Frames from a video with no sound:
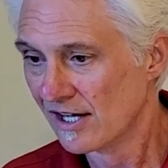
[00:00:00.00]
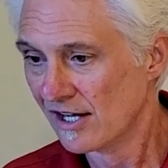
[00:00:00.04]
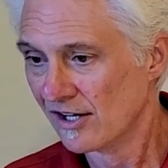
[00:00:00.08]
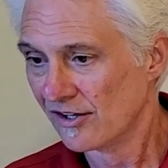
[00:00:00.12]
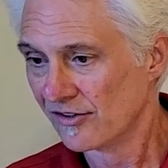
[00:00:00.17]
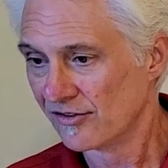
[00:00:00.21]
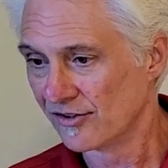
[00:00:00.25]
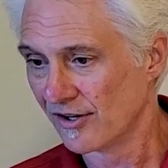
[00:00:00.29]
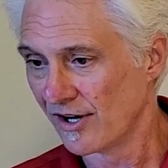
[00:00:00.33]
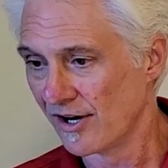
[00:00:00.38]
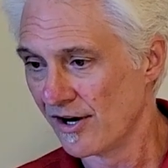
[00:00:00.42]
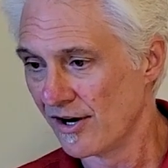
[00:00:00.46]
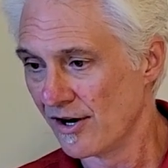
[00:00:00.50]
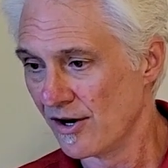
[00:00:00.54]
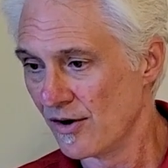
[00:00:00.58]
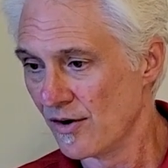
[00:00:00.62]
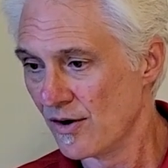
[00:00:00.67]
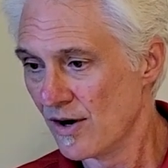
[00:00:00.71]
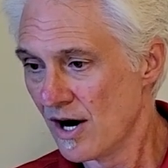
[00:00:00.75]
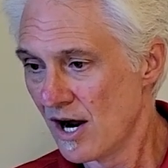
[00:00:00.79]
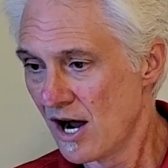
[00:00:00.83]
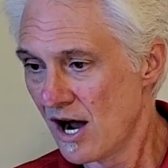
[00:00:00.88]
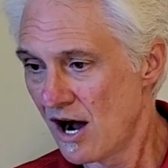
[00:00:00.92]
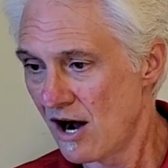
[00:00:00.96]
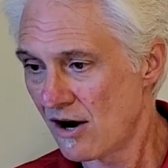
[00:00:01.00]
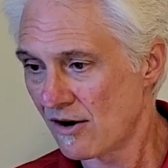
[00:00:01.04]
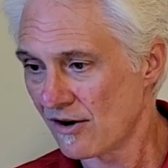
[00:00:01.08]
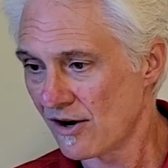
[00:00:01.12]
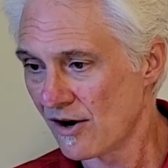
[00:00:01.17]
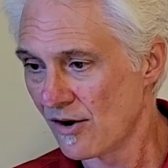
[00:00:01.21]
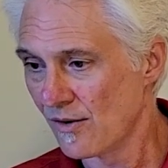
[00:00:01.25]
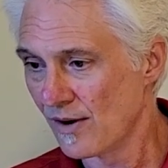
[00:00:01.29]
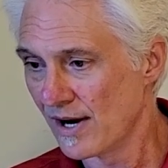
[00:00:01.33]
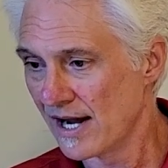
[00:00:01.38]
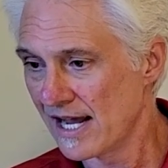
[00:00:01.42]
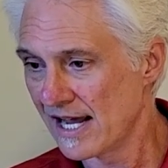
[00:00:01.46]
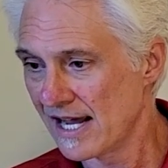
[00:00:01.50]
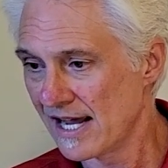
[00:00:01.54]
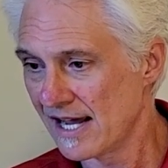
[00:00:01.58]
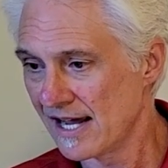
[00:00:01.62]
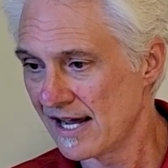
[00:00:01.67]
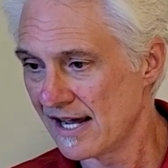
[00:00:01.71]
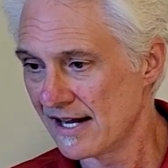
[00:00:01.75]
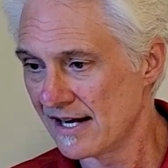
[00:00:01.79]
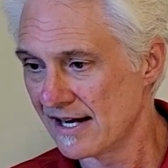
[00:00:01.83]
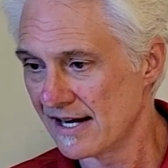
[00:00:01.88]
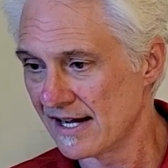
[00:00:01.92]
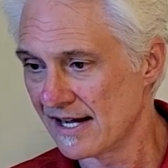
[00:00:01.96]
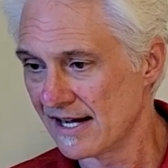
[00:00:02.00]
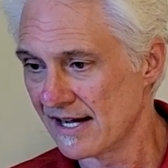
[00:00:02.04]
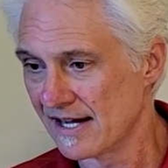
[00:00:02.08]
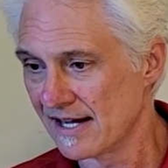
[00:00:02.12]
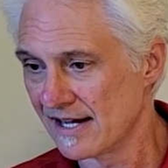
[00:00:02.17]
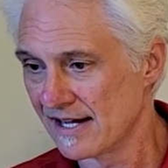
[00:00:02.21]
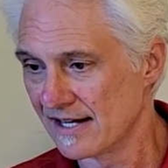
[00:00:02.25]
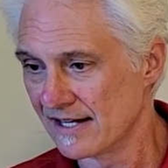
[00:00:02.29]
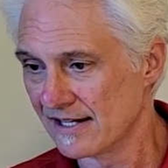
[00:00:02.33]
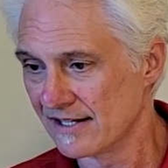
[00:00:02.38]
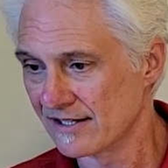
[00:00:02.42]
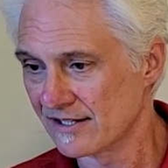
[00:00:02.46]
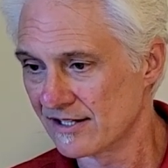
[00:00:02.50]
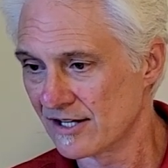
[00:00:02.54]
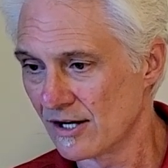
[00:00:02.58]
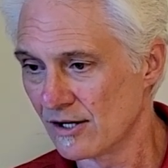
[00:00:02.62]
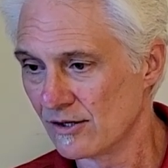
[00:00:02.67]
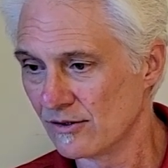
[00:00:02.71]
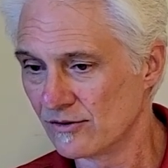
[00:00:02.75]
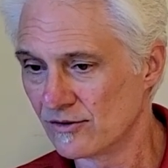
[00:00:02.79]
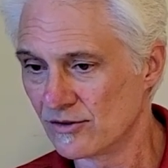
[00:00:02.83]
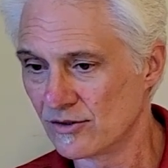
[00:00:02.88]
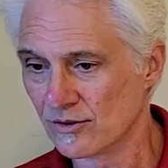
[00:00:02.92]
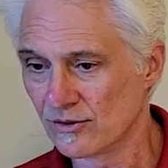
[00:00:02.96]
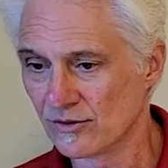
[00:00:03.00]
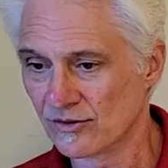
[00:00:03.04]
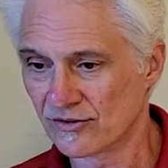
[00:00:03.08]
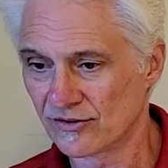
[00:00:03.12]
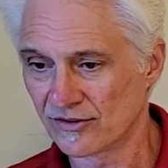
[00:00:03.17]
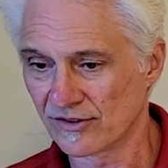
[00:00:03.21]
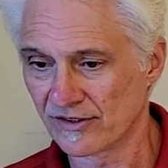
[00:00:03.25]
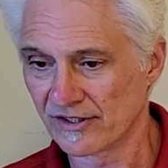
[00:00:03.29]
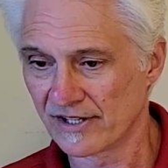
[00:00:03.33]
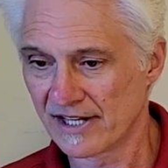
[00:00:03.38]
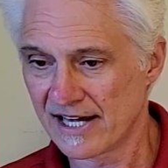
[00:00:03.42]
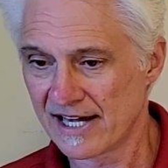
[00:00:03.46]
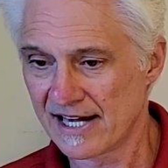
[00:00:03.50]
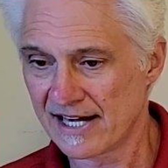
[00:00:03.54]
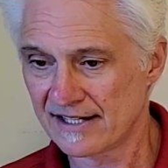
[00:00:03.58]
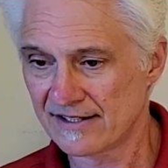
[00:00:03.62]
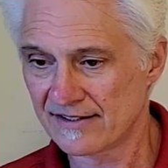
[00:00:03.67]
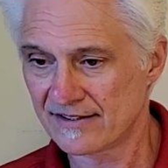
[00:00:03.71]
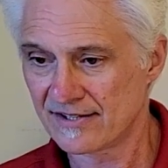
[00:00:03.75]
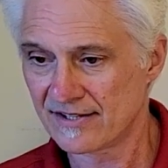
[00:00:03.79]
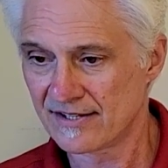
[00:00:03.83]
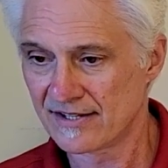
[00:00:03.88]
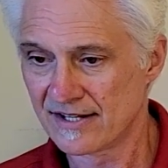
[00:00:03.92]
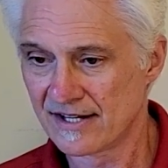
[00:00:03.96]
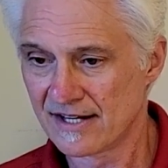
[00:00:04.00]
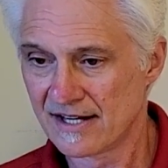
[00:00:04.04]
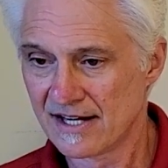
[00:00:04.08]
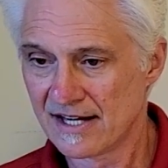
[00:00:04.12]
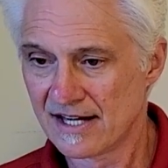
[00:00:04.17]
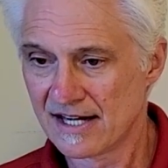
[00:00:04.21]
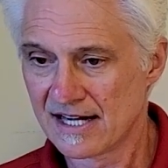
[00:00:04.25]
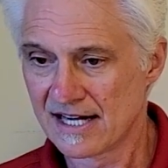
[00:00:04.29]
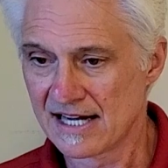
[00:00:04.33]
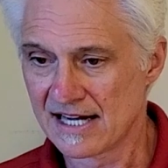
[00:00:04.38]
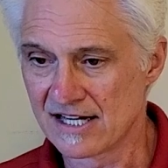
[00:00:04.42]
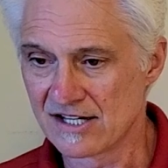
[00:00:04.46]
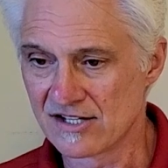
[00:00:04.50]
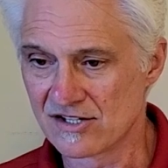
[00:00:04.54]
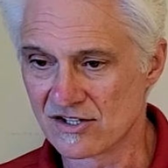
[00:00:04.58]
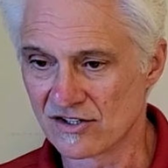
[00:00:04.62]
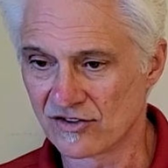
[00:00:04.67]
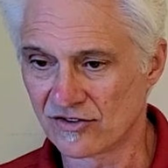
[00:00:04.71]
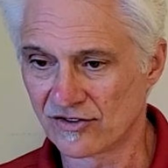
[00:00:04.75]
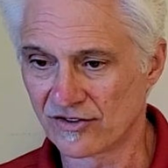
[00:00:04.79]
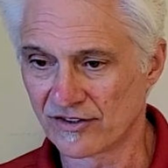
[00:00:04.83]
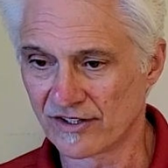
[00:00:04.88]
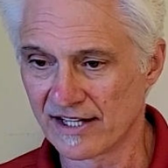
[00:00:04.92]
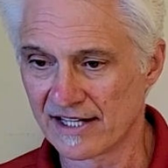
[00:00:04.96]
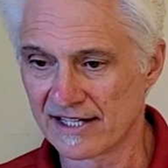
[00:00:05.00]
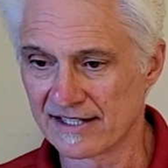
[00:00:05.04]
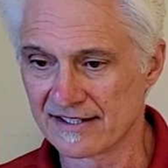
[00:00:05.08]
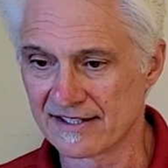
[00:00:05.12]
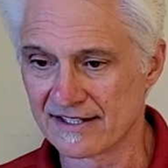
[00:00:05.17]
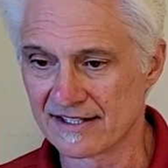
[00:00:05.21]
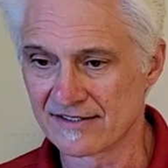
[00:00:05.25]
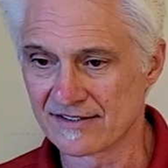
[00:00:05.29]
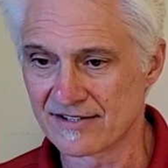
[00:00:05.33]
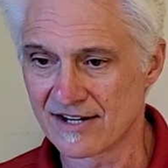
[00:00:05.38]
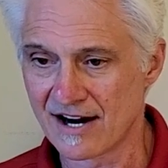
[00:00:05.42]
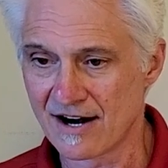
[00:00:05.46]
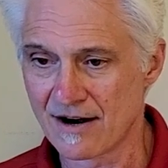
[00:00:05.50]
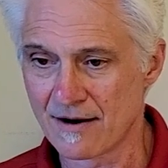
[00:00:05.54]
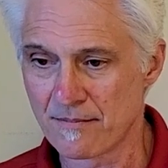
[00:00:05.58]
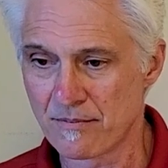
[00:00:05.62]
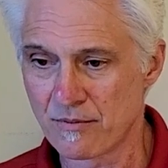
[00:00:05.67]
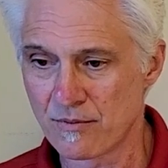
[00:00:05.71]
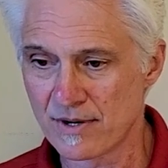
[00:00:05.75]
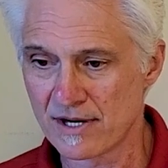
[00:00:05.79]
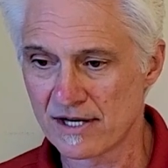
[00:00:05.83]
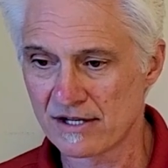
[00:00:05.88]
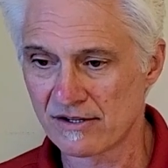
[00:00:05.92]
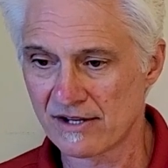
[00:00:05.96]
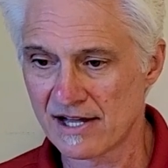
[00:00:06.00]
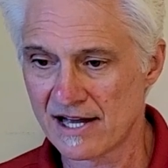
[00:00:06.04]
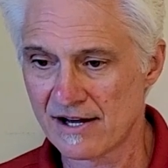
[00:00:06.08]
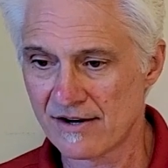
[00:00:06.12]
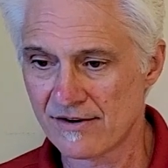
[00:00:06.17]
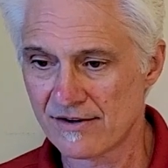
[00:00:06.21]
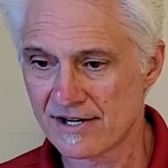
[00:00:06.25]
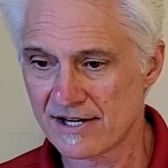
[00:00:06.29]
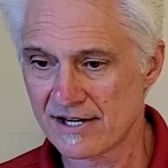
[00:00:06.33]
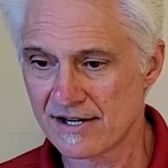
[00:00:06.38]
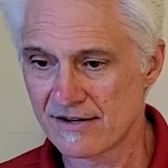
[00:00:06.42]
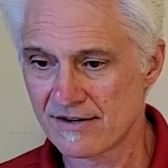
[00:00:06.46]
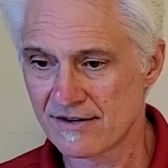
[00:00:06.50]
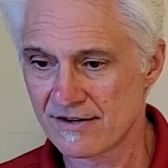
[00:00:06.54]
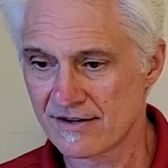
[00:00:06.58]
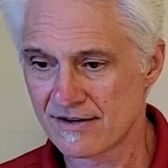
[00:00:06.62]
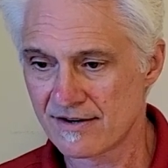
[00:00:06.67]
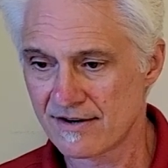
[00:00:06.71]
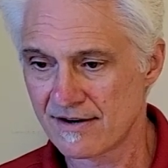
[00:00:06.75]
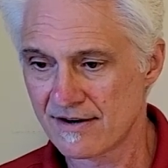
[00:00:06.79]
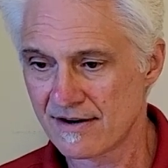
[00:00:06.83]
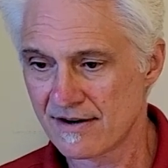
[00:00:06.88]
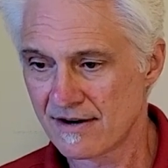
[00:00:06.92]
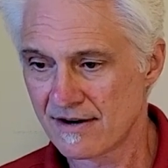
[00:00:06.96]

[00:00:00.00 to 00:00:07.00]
So I'll go ahead and go to select and just select the entire point cloud here.